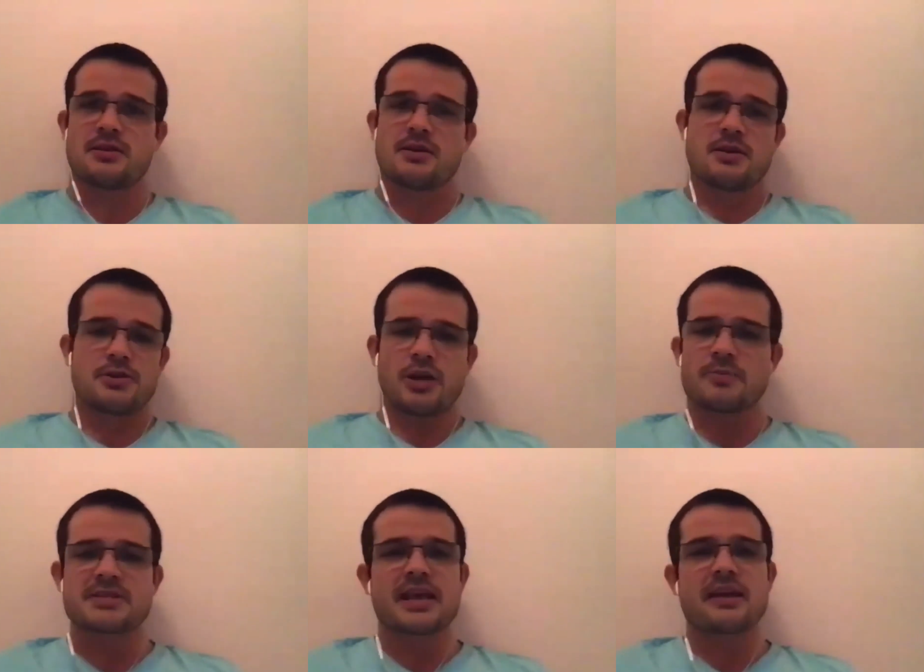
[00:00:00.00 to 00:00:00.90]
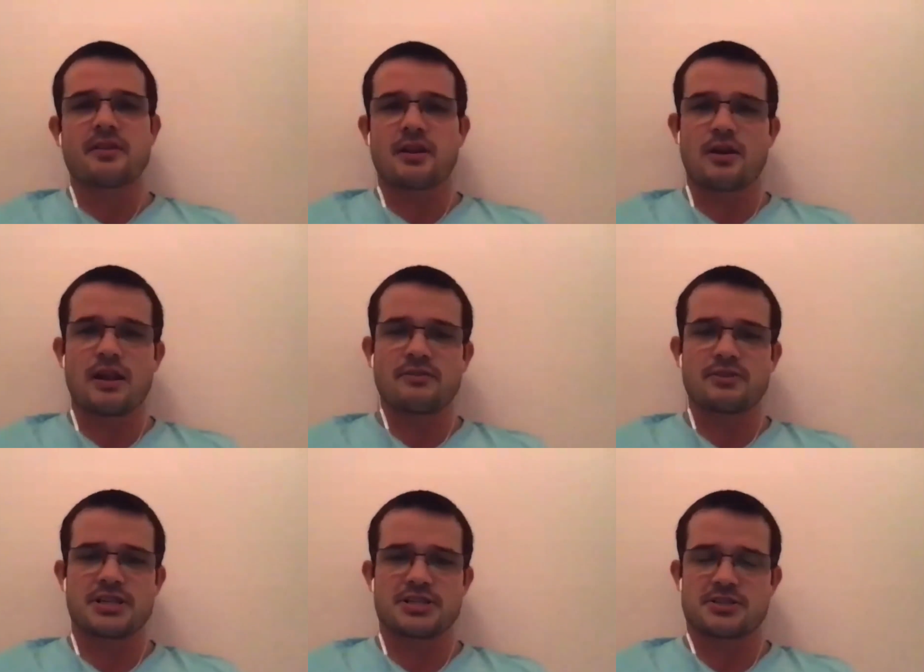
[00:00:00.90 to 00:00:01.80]
don't be scared of the low level
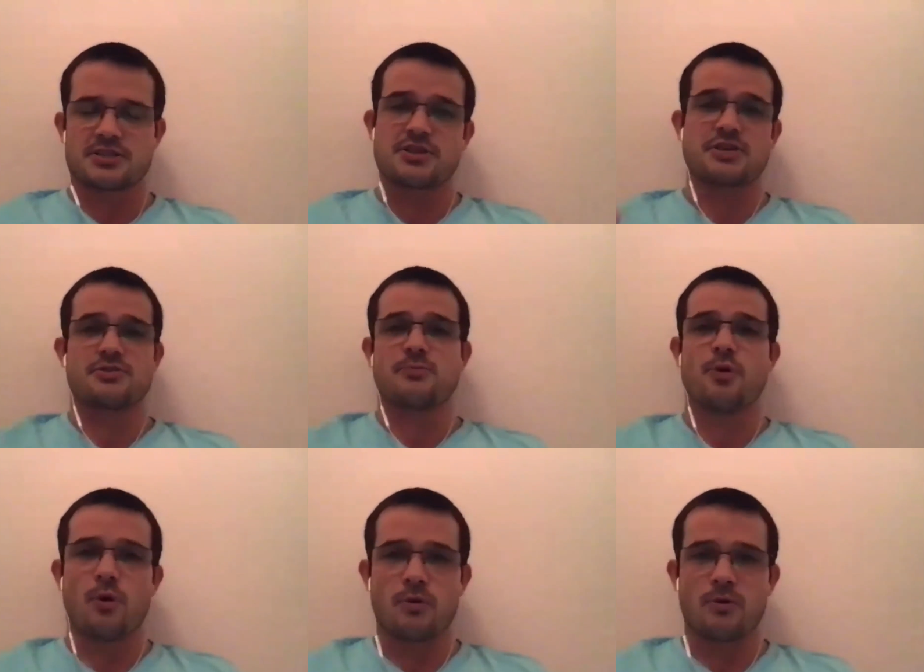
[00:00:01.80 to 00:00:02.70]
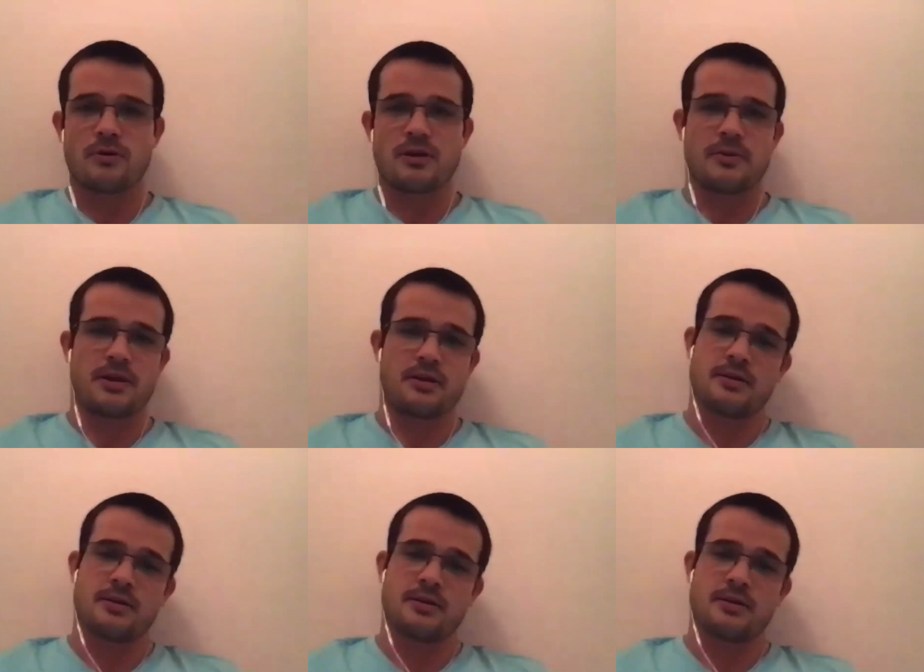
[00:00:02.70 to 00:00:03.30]
niches because you can do more. I mean,